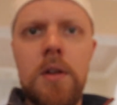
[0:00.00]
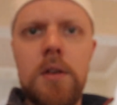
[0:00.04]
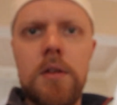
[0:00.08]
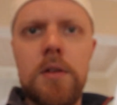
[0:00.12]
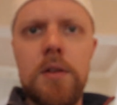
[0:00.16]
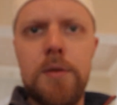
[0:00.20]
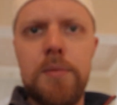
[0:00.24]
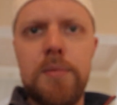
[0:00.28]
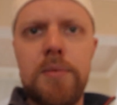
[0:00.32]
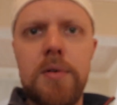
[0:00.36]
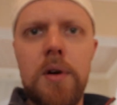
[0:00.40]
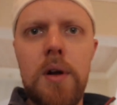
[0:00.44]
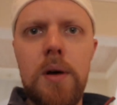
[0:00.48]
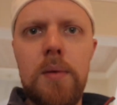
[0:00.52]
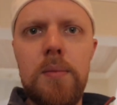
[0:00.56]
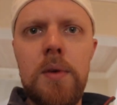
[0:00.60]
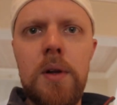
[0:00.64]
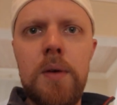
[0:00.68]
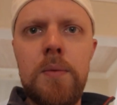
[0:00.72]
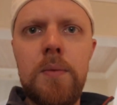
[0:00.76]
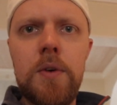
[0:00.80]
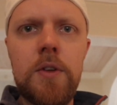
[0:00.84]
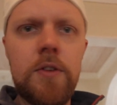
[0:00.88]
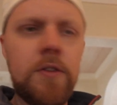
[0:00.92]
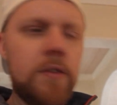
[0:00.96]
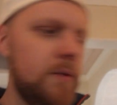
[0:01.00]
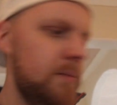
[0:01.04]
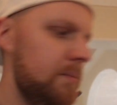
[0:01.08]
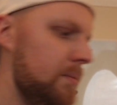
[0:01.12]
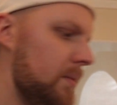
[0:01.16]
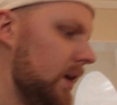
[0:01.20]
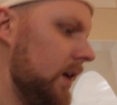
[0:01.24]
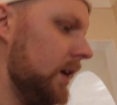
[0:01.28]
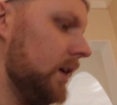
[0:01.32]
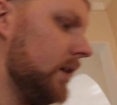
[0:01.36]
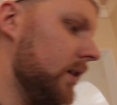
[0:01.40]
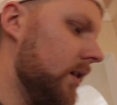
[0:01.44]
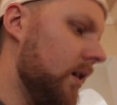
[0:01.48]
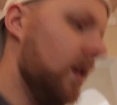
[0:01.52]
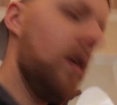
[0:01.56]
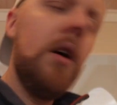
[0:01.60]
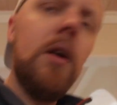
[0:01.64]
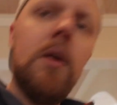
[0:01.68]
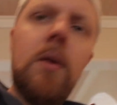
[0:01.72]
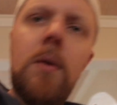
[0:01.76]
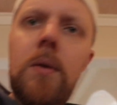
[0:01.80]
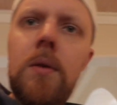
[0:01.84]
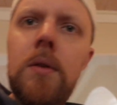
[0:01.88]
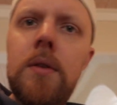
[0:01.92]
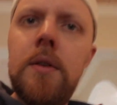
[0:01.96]
The problem was me.
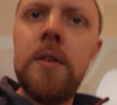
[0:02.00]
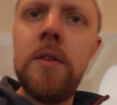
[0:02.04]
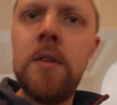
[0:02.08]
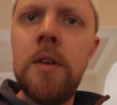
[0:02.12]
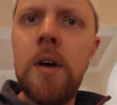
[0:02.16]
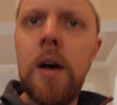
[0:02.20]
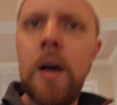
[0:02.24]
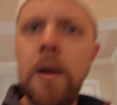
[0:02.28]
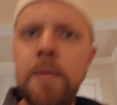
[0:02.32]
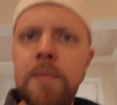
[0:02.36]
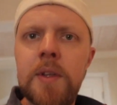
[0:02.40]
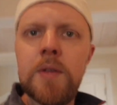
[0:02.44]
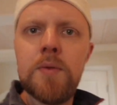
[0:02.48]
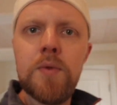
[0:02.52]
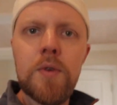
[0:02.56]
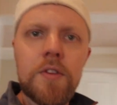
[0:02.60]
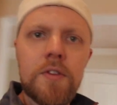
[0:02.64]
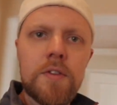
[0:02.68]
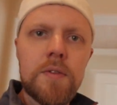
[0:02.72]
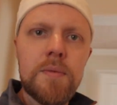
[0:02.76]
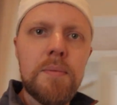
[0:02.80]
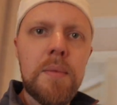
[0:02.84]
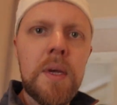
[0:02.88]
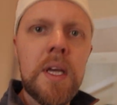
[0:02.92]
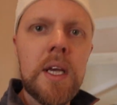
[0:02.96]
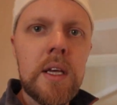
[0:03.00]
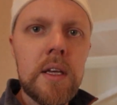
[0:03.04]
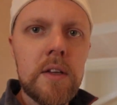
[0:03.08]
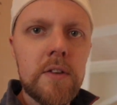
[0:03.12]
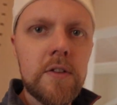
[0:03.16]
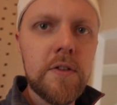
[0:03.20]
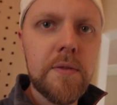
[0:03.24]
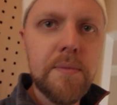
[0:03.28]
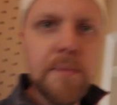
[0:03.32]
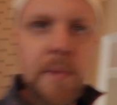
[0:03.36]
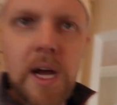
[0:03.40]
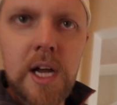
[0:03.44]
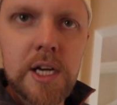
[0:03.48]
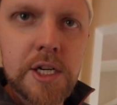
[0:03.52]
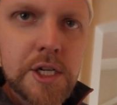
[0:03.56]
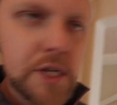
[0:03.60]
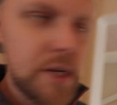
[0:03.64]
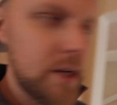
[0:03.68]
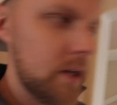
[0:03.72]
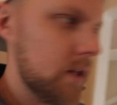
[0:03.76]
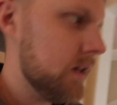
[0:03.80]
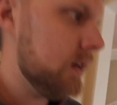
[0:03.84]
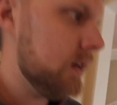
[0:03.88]
All the time it was me smashing